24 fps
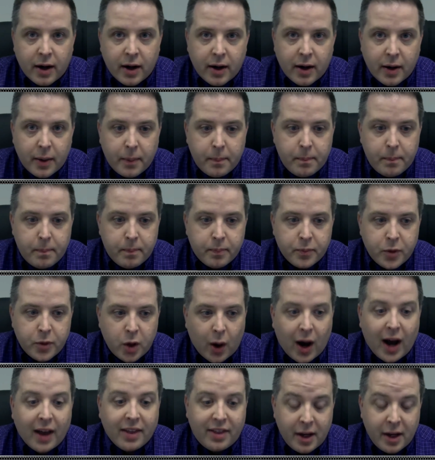
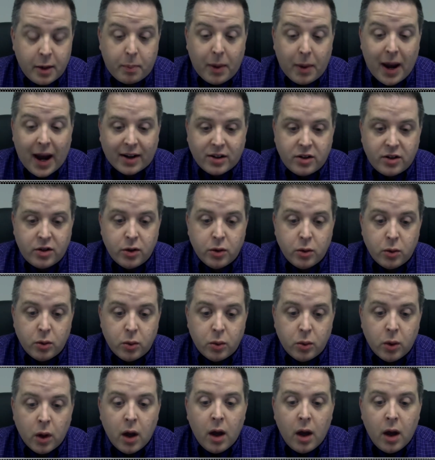I think back
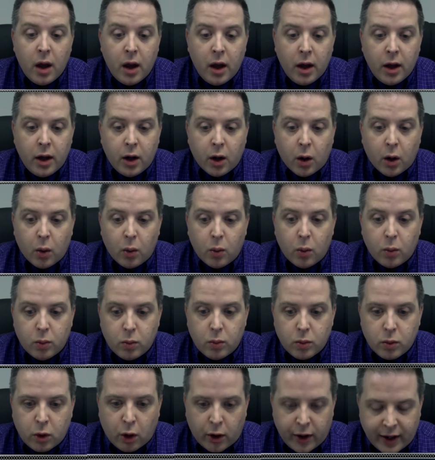to,
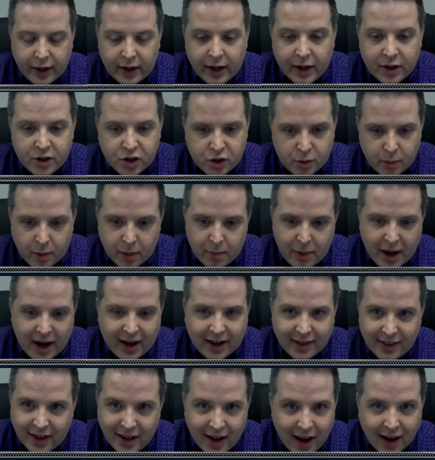learning an instrument
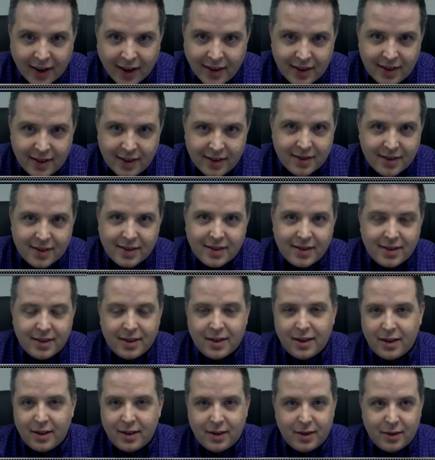back in the 90s,
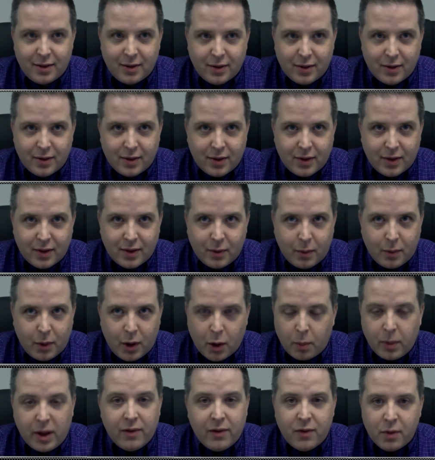
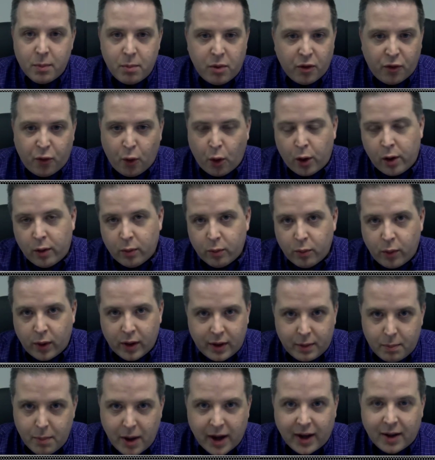even before
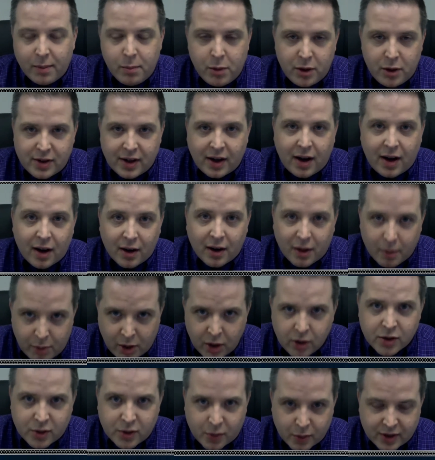really making music on
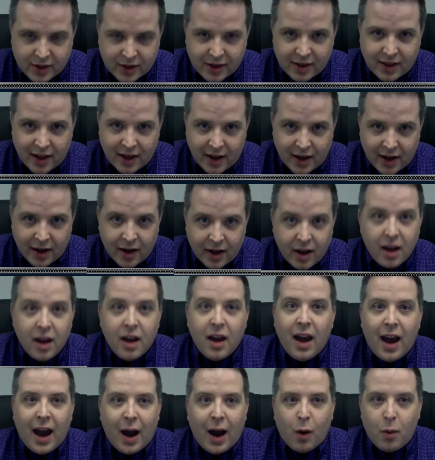computers was a thing,
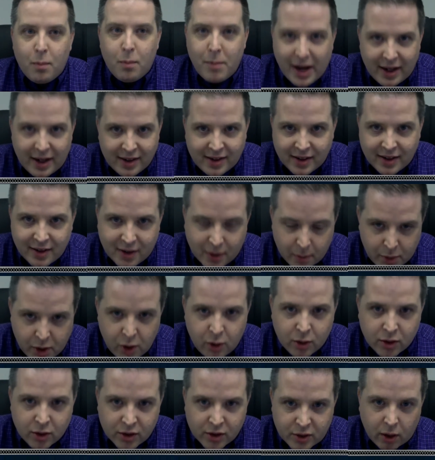how amazing
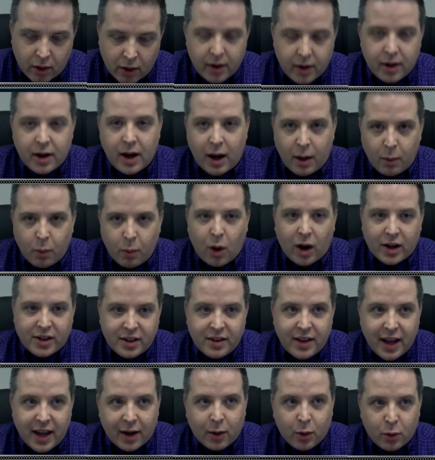computers were, and
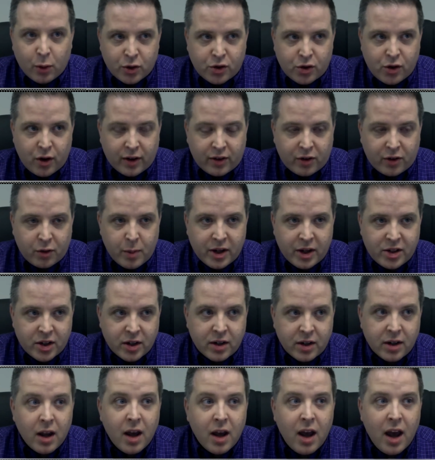watching that whole
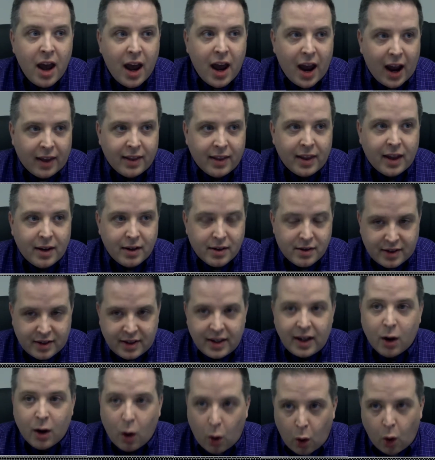transformation, and then
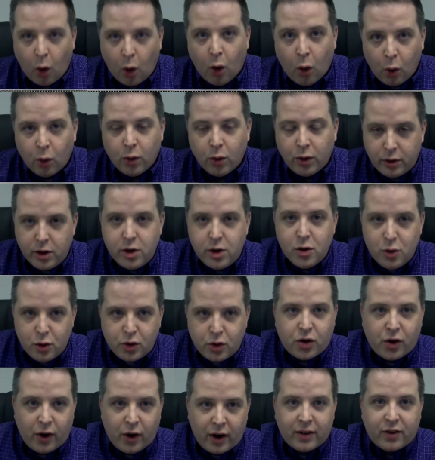seeing a whole
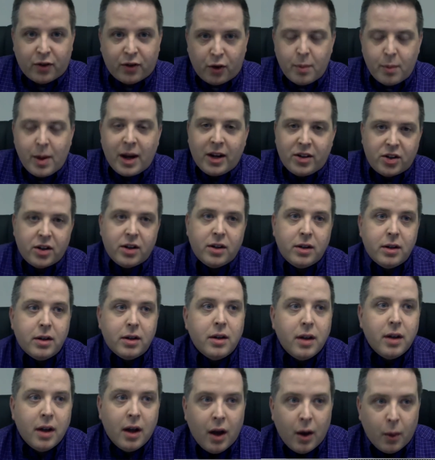new
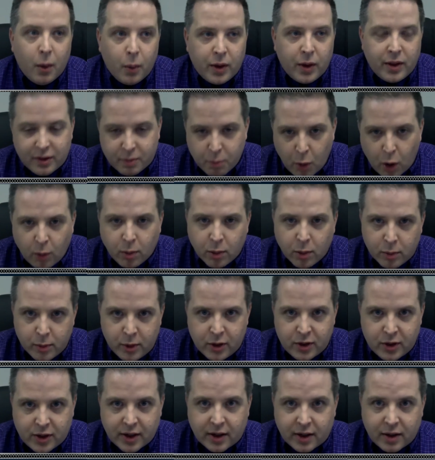transformation with this mobile